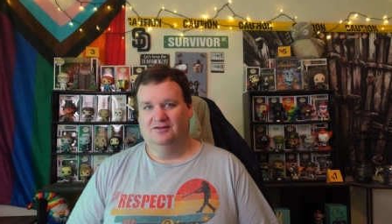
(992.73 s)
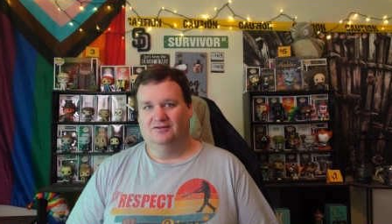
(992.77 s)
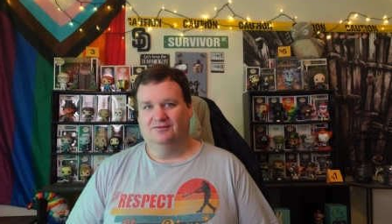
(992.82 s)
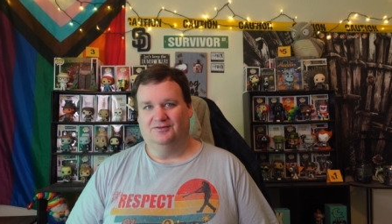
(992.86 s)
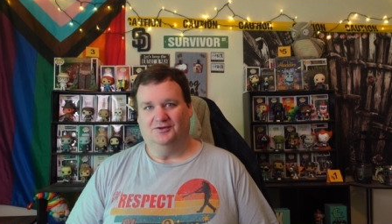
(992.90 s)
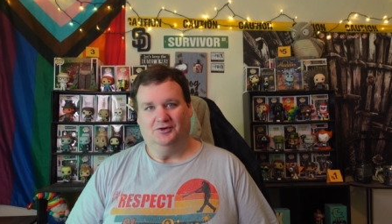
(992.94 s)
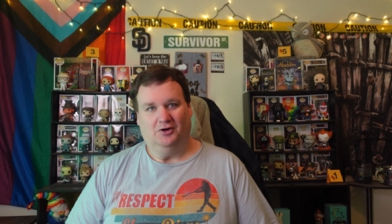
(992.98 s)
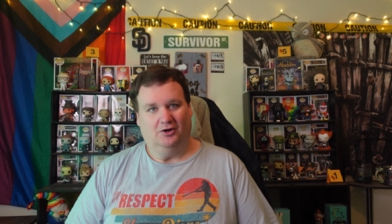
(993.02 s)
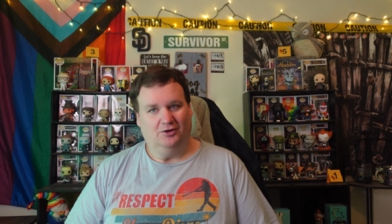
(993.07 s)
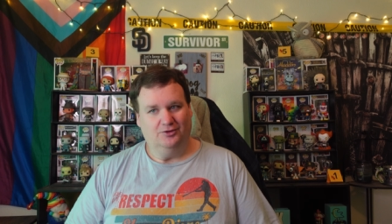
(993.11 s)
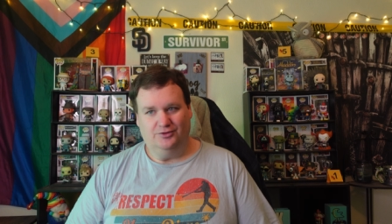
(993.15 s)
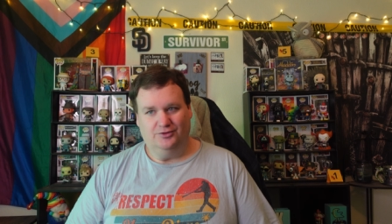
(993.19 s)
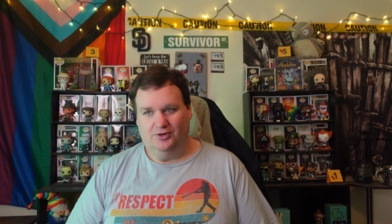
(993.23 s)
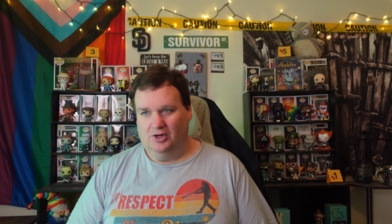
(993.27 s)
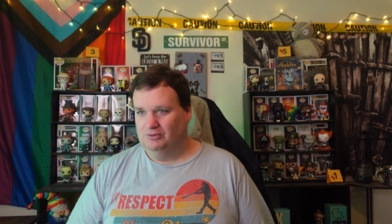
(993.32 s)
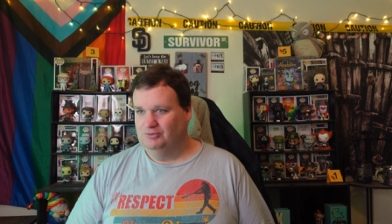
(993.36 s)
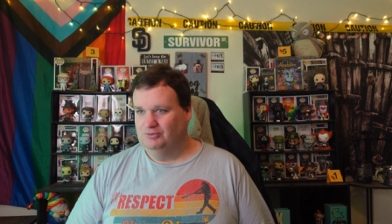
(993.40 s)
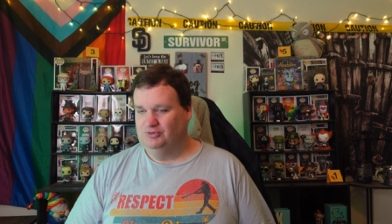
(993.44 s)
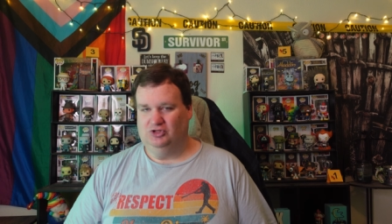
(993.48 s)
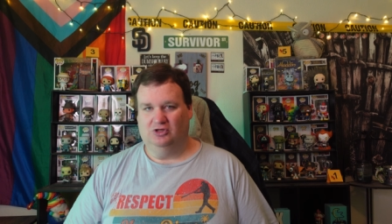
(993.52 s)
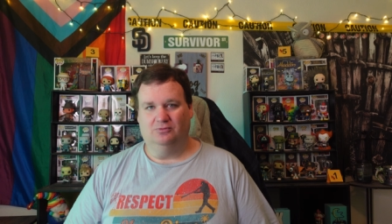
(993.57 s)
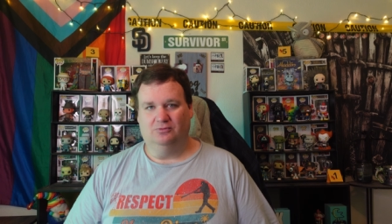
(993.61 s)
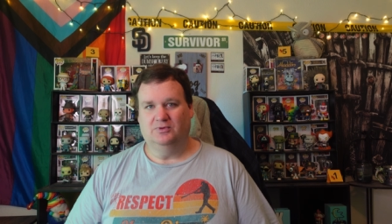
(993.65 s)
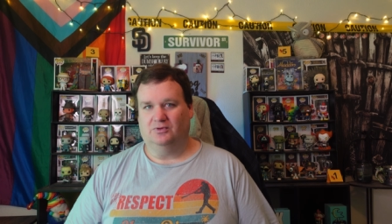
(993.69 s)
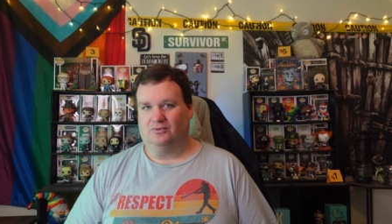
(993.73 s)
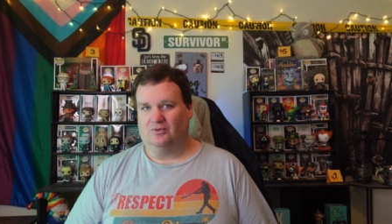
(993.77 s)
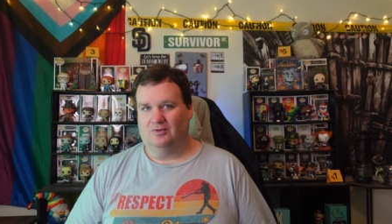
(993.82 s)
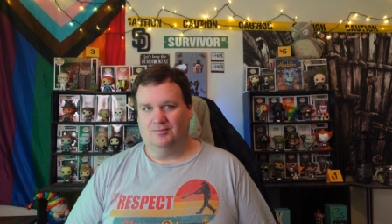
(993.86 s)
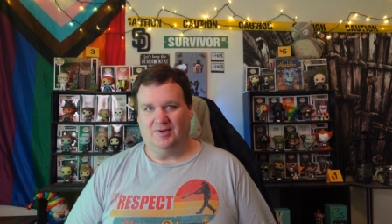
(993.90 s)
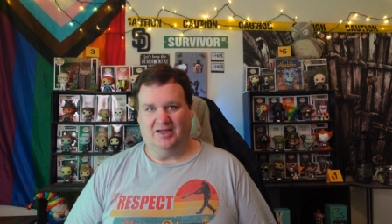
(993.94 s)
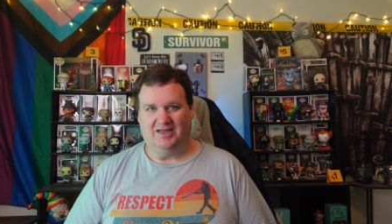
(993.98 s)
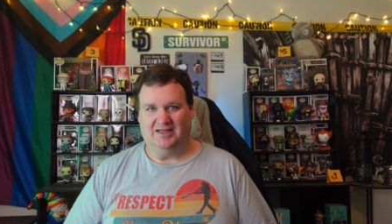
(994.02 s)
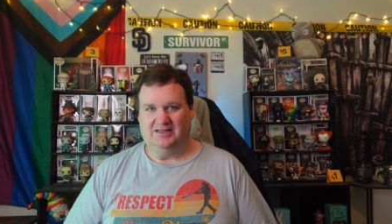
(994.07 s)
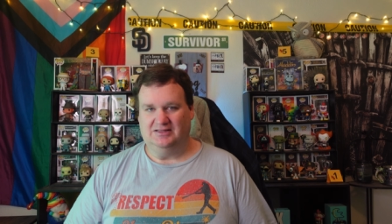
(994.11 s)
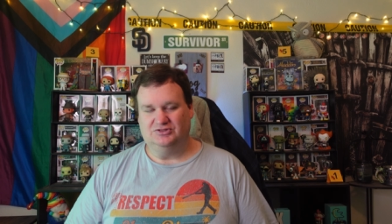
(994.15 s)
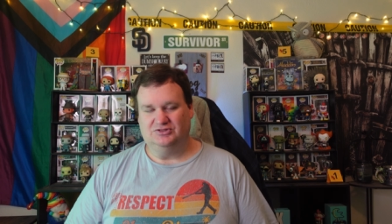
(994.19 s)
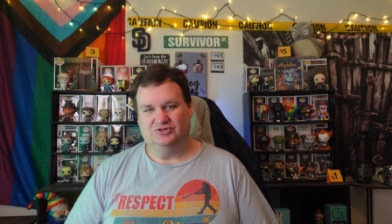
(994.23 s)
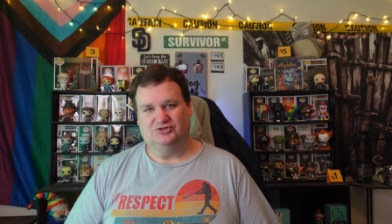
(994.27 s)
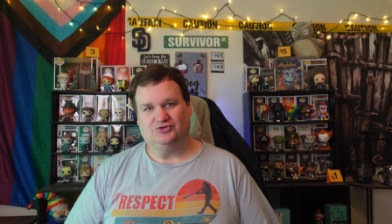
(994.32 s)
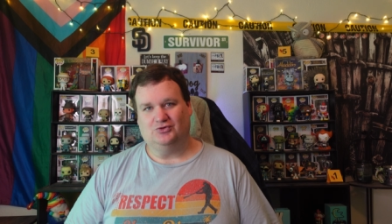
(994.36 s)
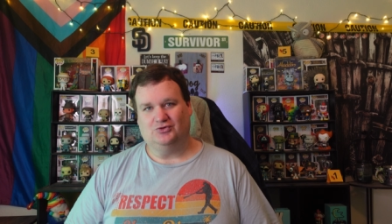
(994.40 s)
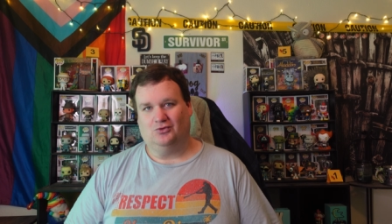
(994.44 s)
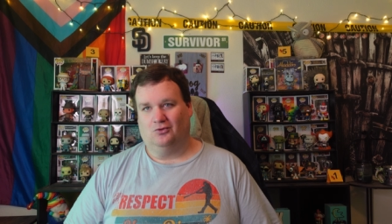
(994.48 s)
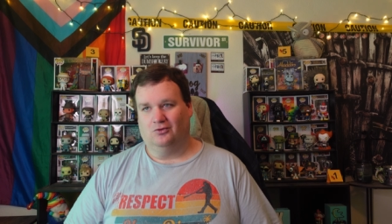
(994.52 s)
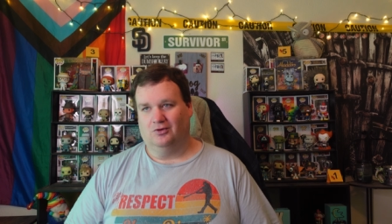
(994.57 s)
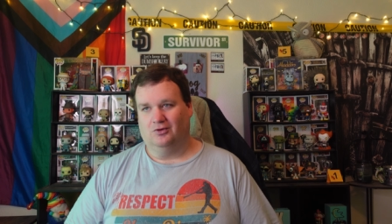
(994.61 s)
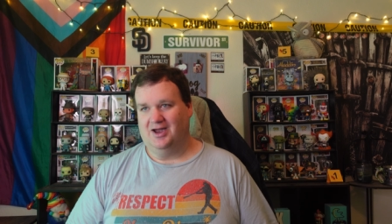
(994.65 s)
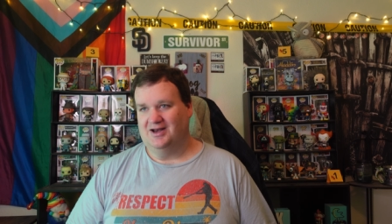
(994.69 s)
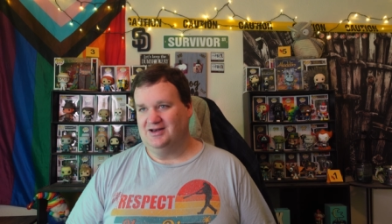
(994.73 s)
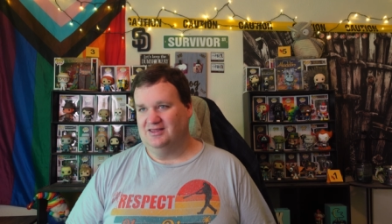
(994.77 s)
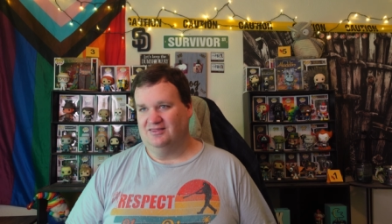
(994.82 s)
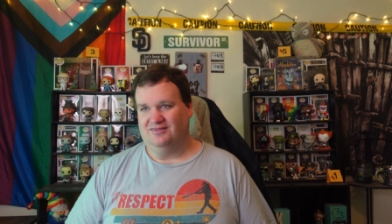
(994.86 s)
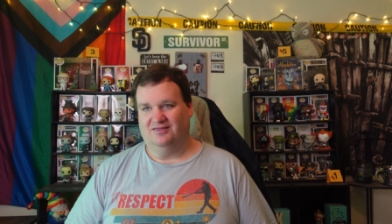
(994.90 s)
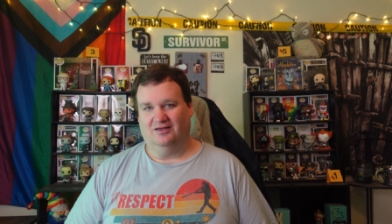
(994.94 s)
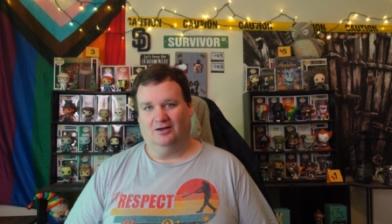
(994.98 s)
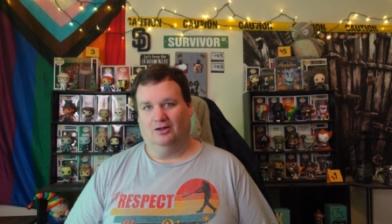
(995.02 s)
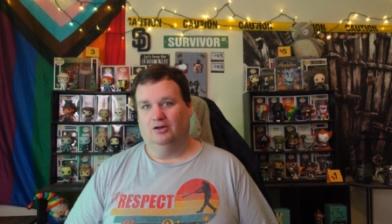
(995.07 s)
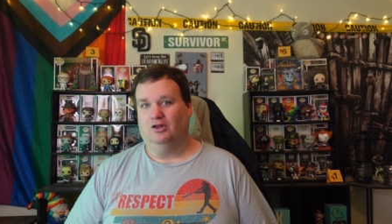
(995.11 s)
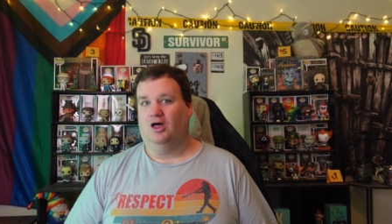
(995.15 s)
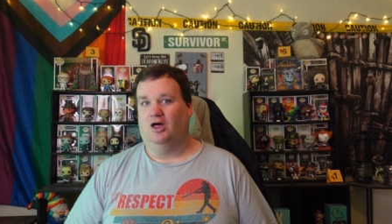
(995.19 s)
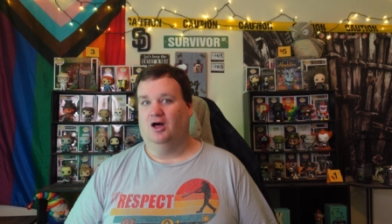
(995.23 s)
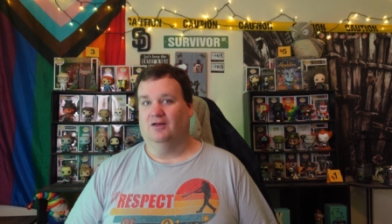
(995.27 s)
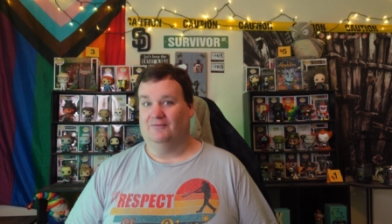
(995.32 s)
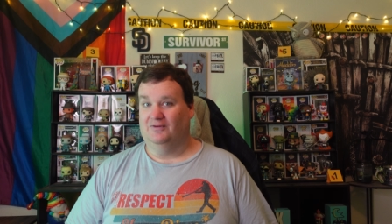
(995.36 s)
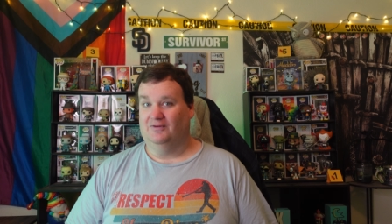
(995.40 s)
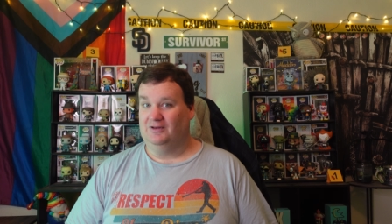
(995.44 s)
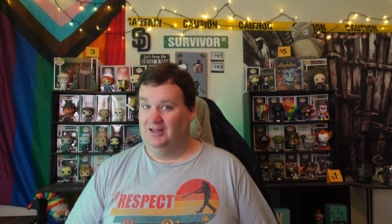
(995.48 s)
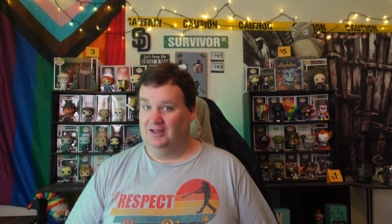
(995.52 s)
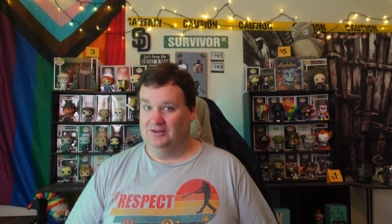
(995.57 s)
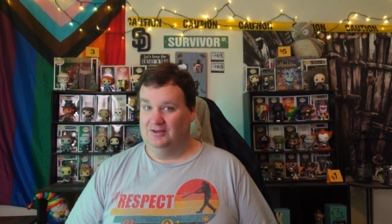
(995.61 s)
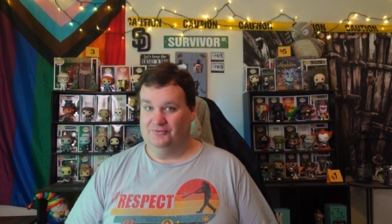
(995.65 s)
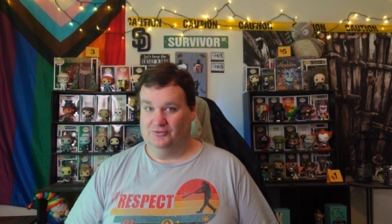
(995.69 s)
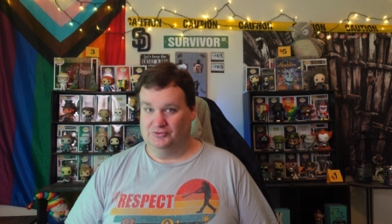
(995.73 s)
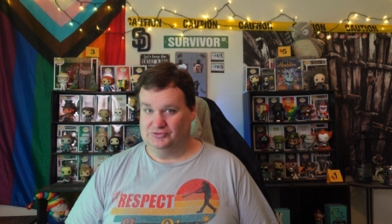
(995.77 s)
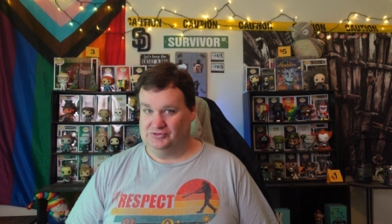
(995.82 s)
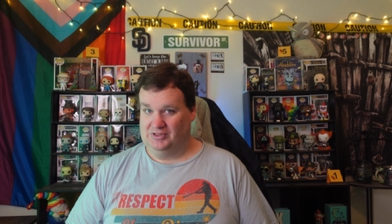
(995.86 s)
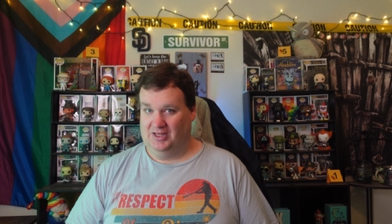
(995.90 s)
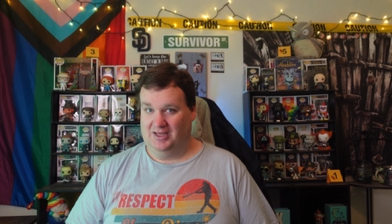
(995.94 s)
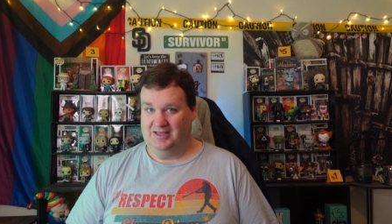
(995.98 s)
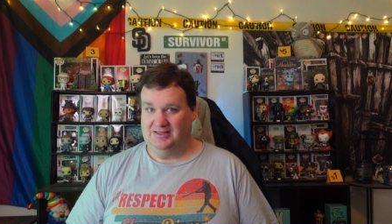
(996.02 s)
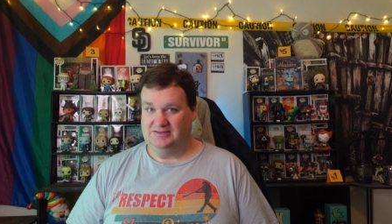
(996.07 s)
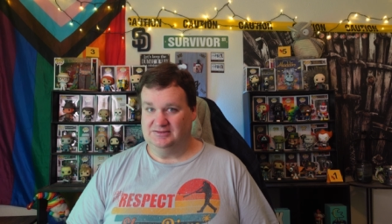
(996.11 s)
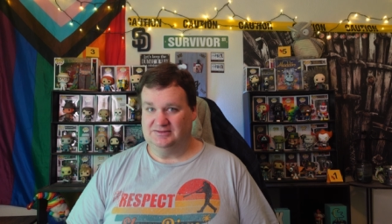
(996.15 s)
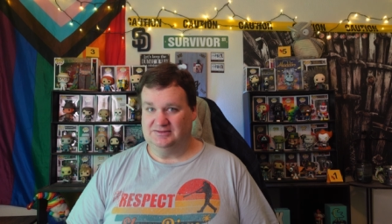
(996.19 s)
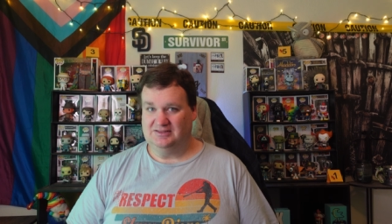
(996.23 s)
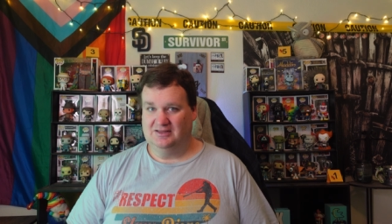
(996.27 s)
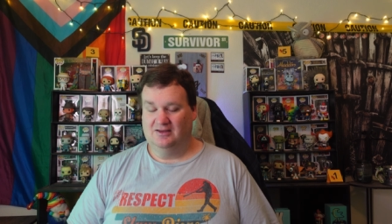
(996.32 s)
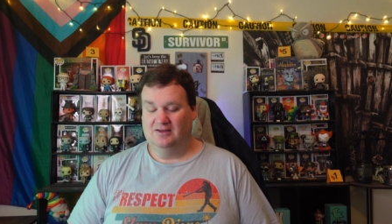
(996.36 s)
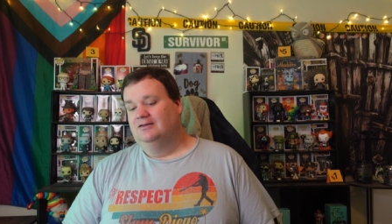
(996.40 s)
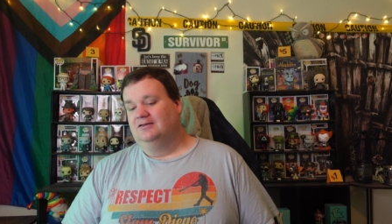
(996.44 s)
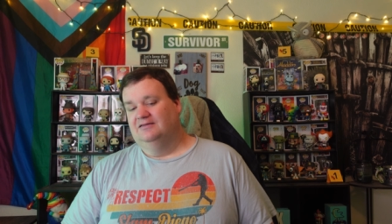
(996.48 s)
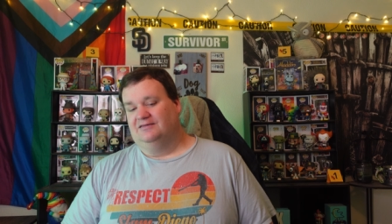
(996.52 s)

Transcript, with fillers: There are no human remains or anything along those lines.